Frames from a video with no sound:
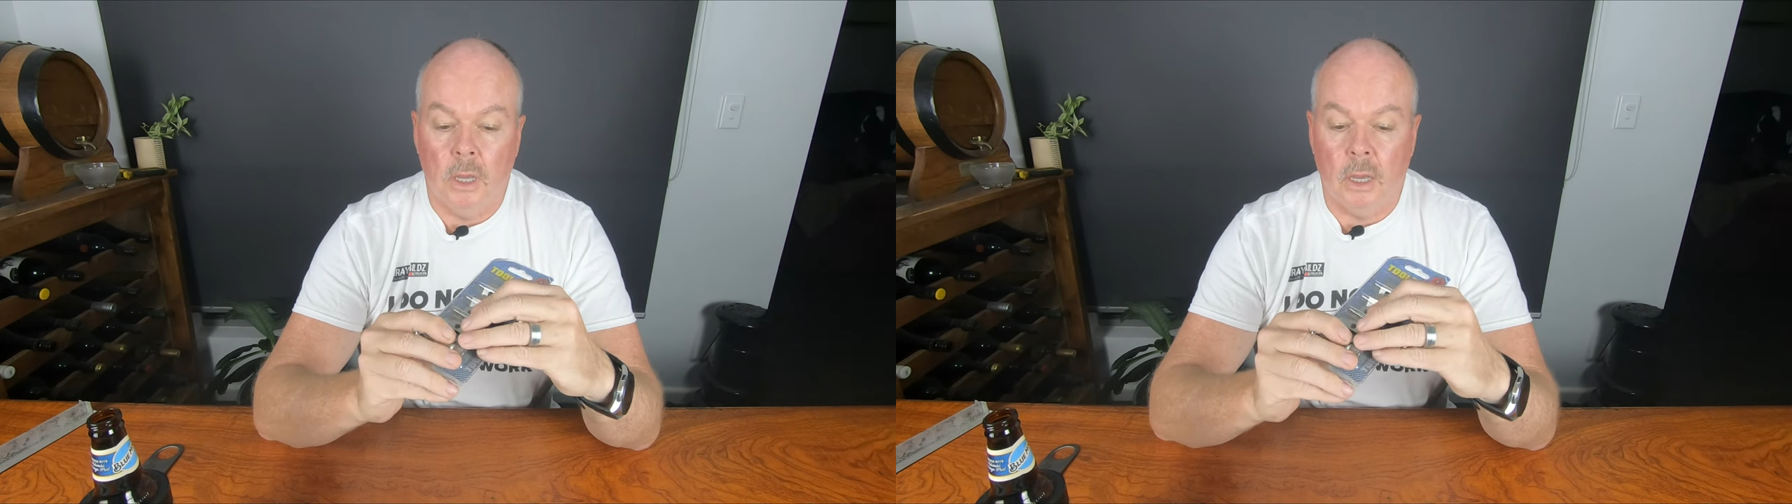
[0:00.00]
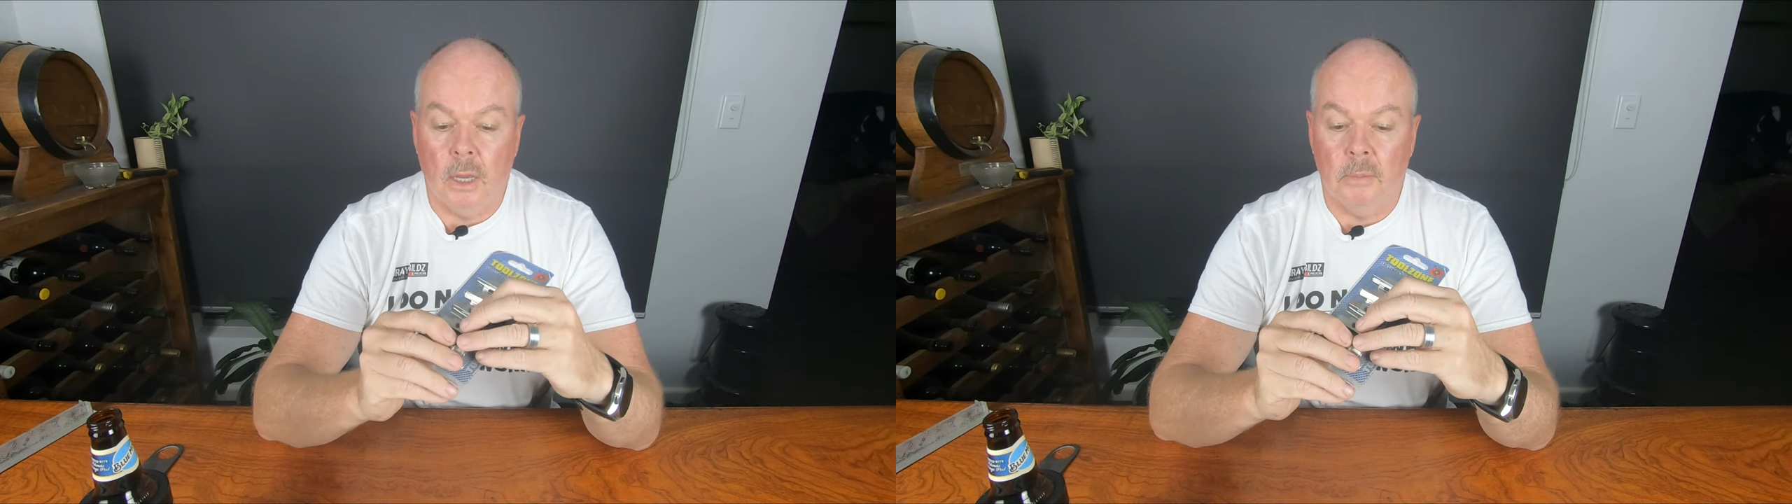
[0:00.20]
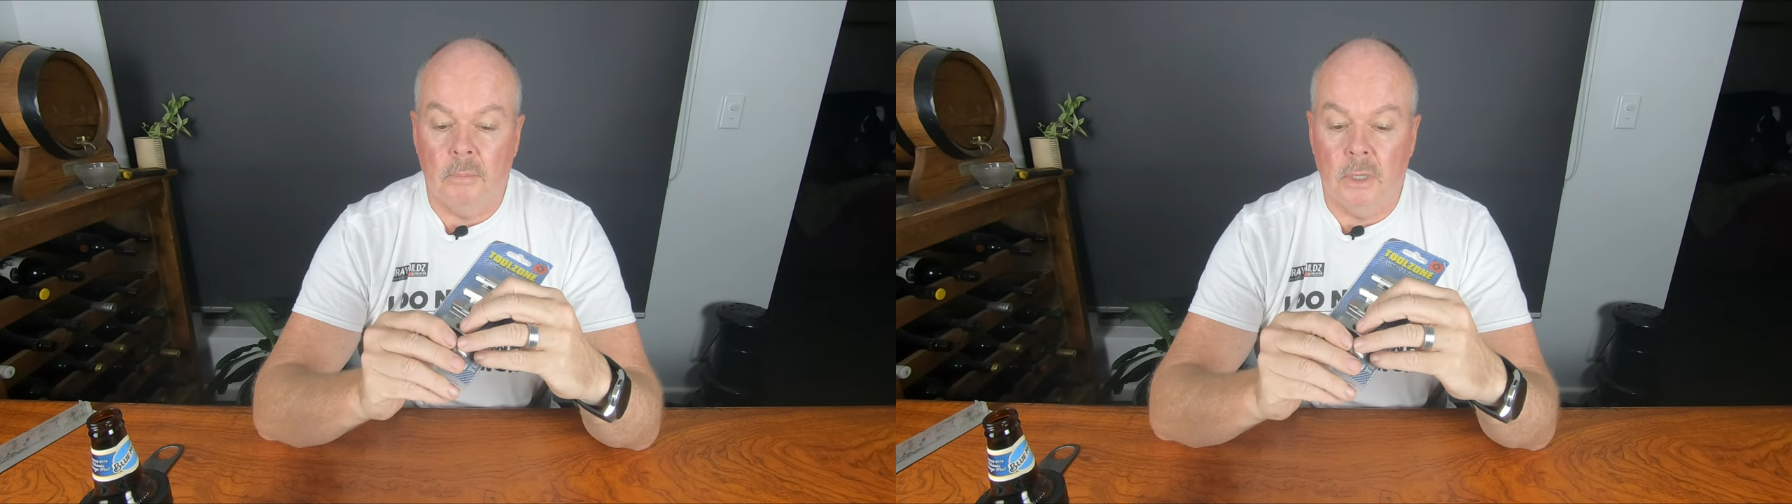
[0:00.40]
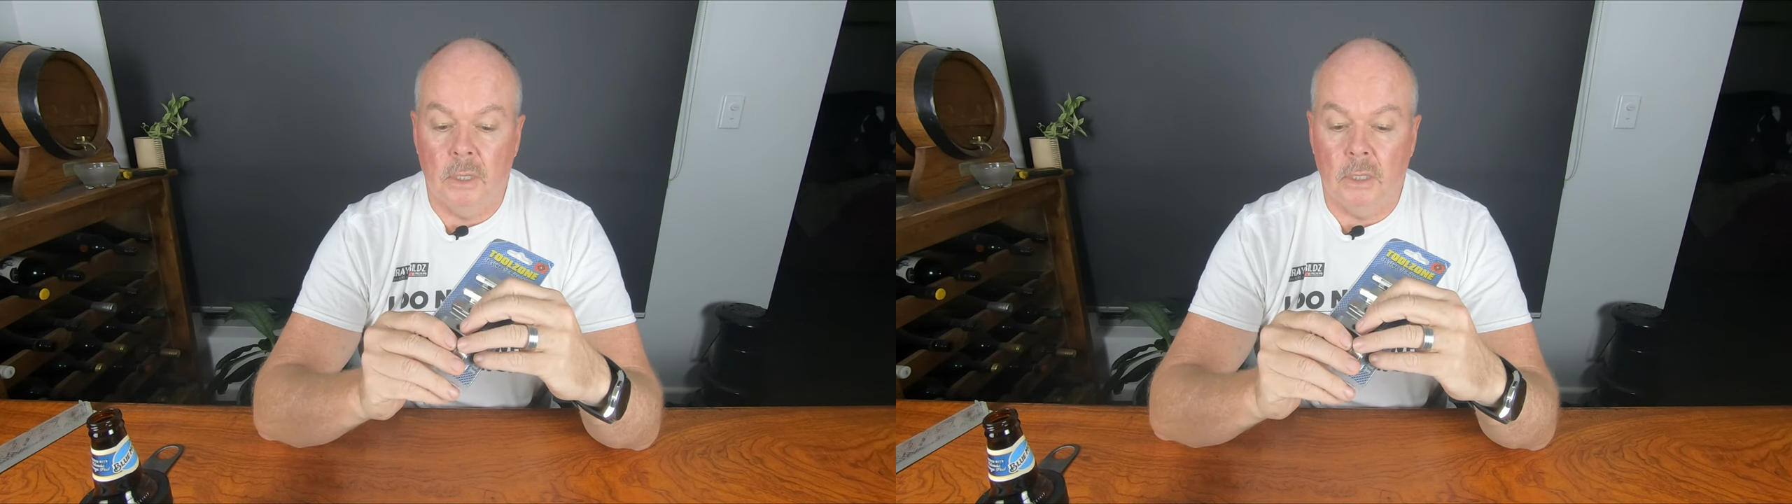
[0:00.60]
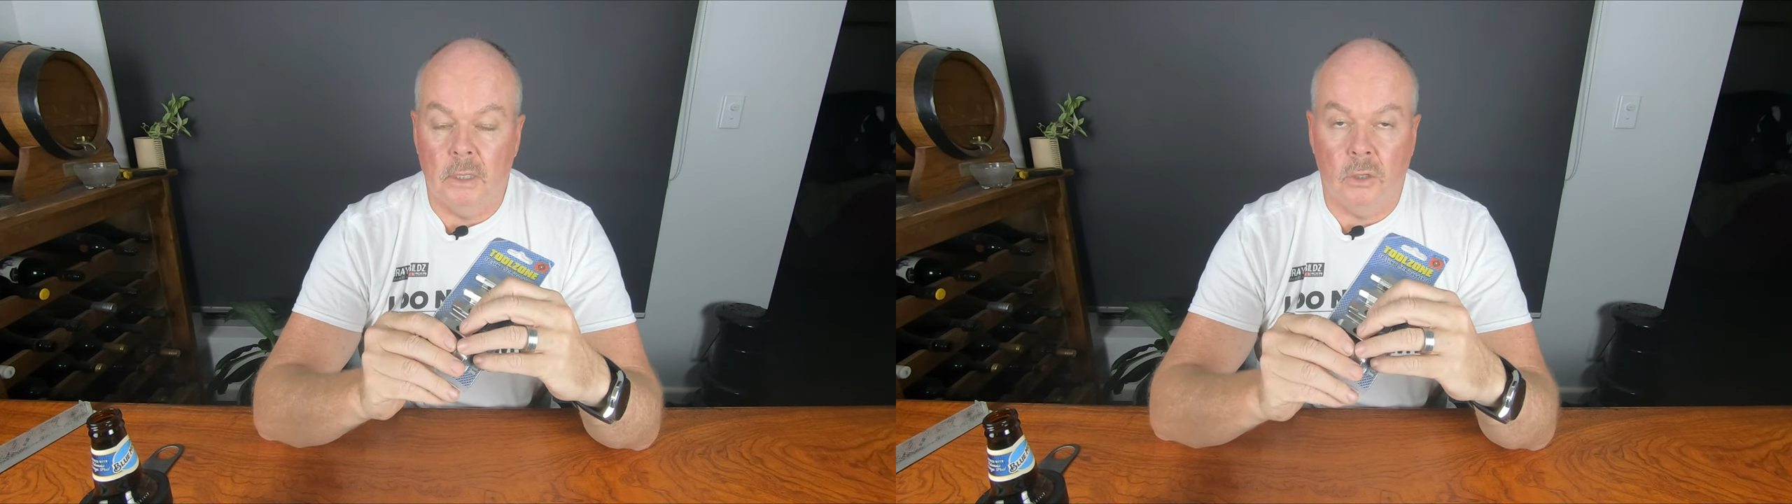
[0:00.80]
um,
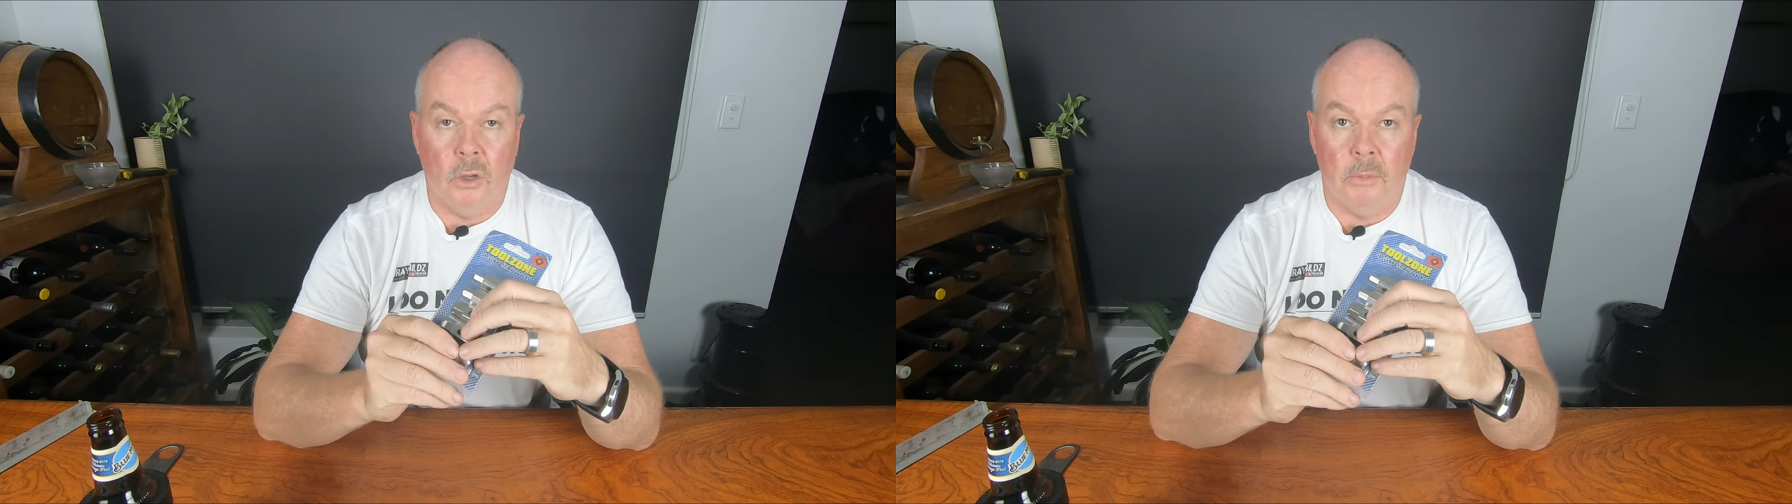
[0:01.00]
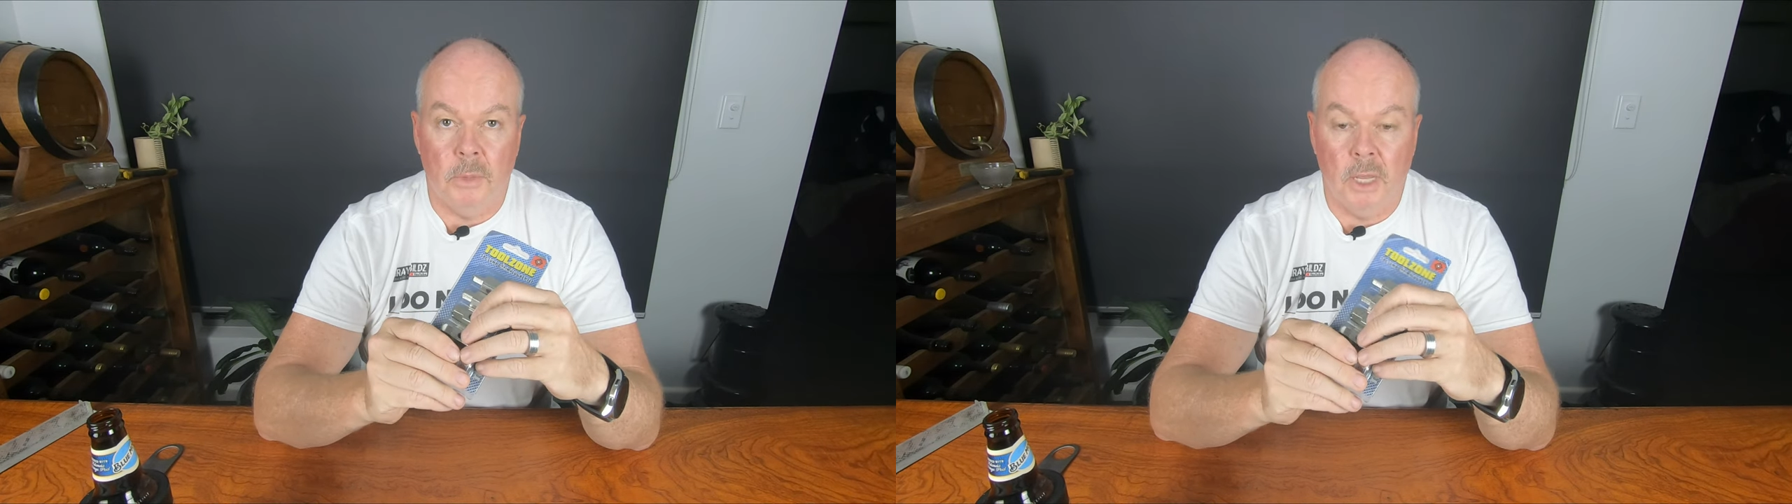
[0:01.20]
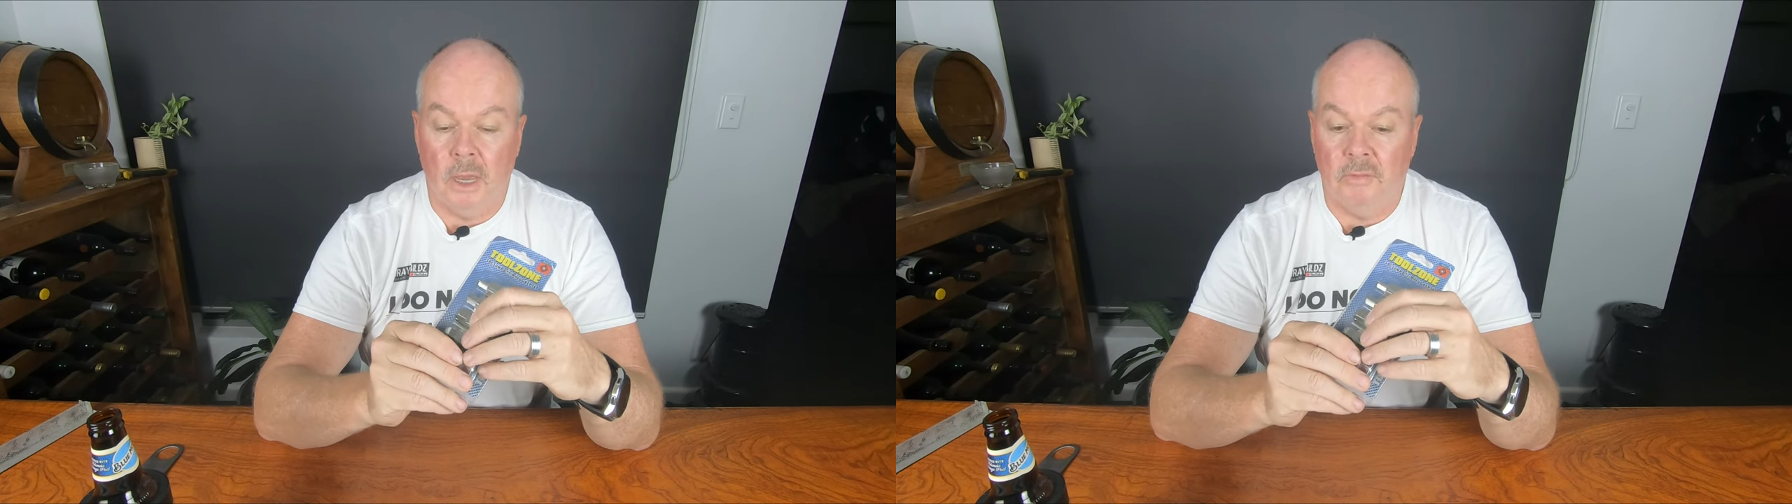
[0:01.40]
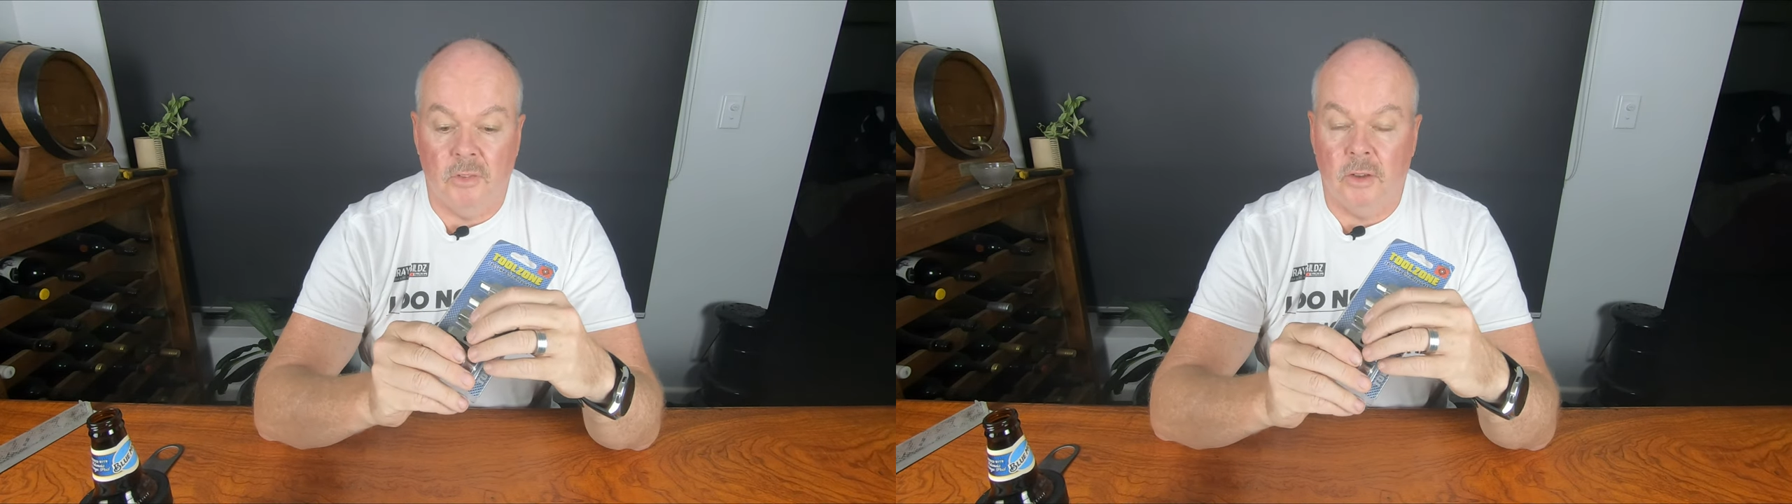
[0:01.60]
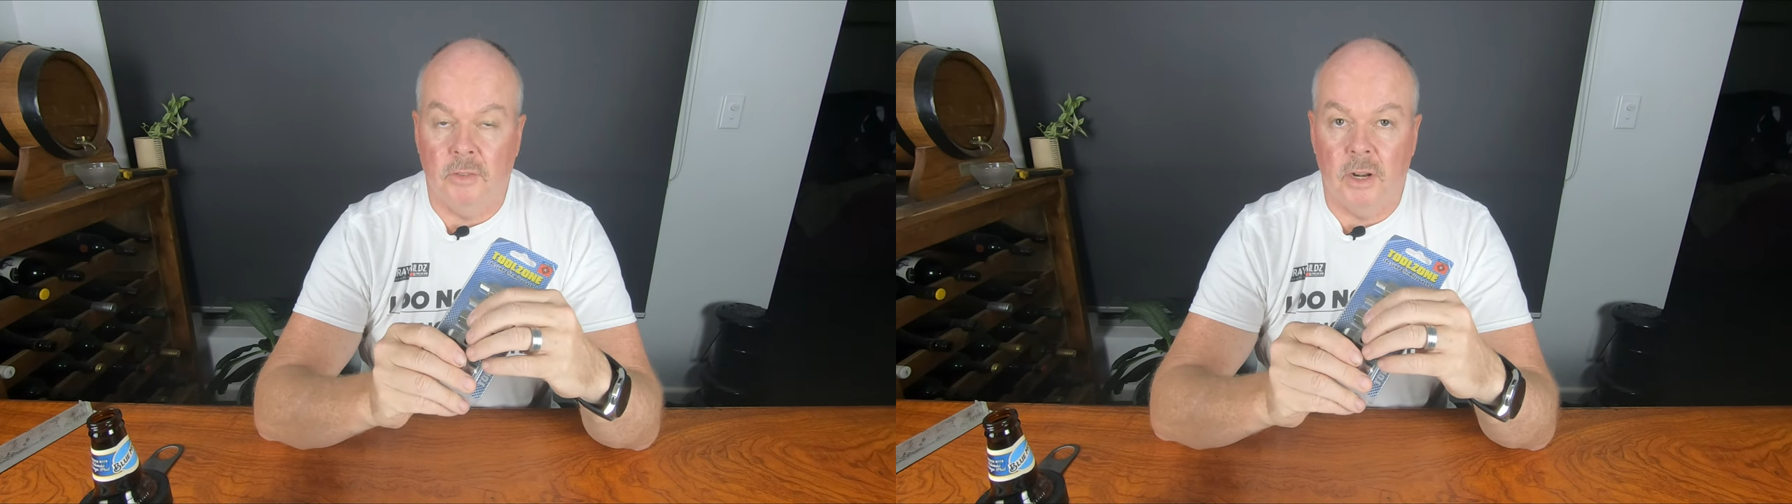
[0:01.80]
it's got to be a
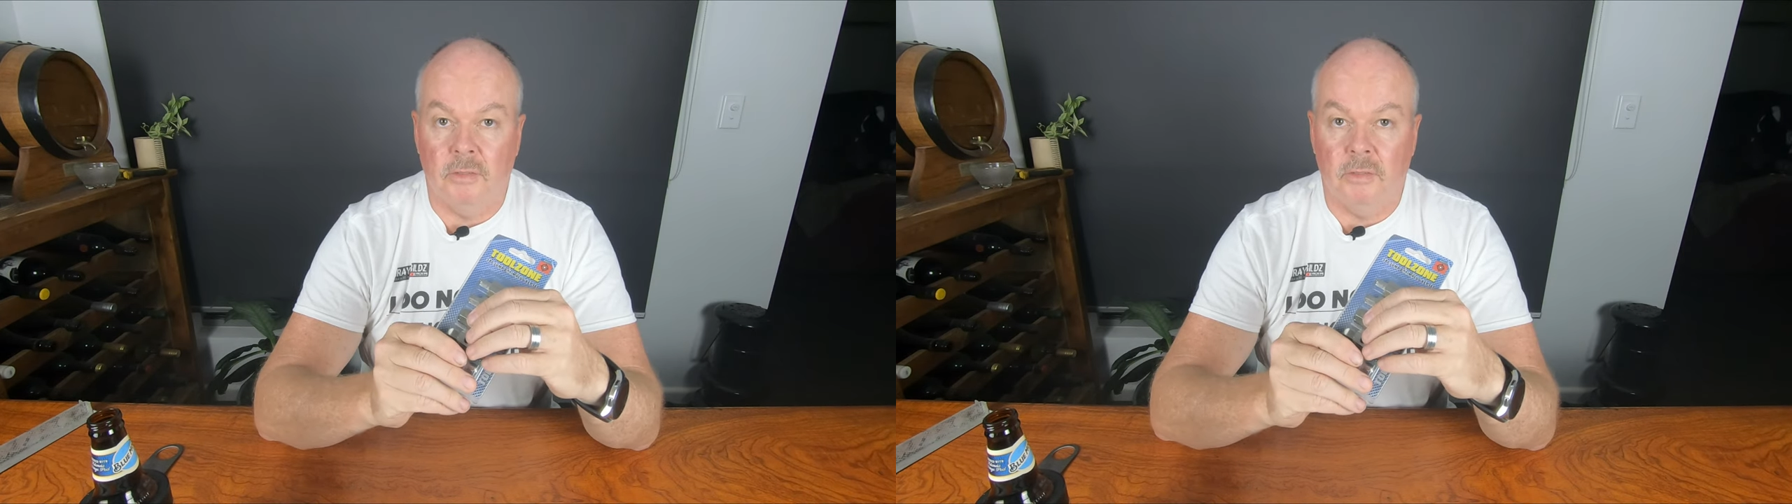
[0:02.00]
five out